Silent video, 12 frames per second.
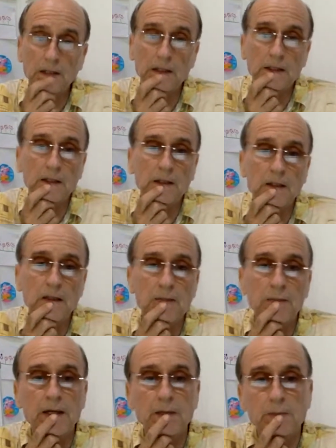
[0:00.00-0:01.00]
They need them
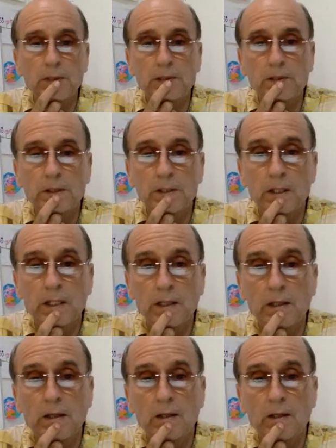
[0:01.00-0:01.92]
that much, and they